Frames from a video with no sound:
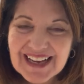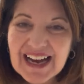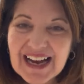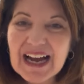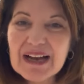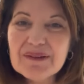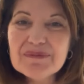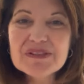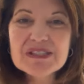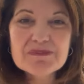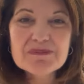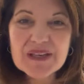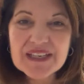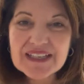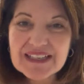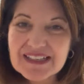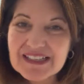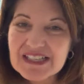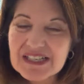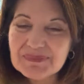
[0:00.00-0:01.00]
I'm
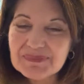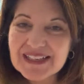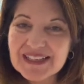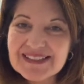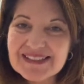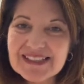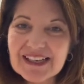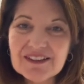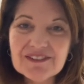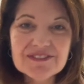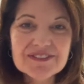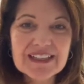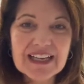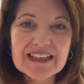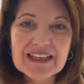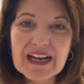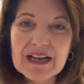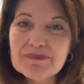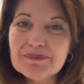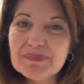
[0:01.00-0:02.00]
speaking to myself like
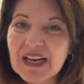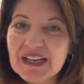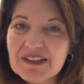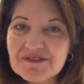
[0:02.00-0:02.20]
I'm my